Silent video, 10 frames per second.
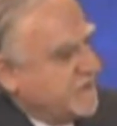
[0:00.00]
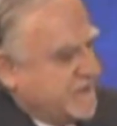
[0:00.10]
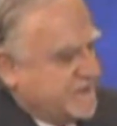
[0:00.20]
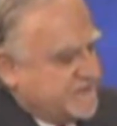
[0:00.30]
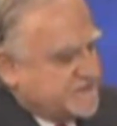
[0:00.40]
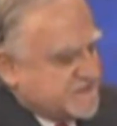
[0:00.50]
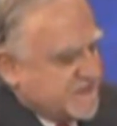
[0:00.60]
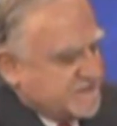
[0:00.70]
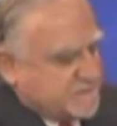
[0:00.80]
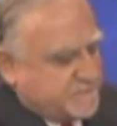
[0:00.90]
And this
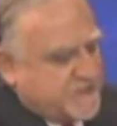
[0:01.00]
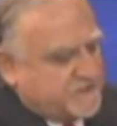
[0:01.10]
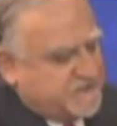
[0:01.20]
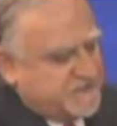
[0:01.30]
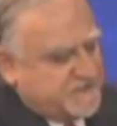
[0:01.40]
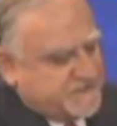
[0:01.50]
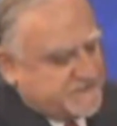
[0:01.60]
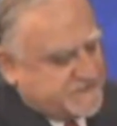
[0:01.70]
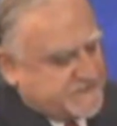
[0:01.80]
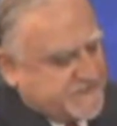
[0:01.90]
antibody
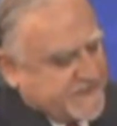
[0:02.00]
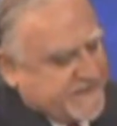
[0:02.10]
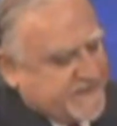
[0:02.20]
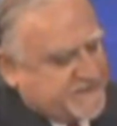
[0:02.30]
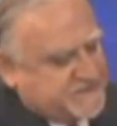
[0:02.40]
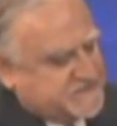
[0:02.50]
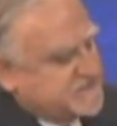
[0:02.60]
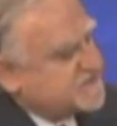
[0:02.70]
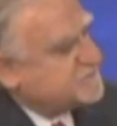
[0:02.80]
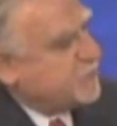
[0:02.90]
carries this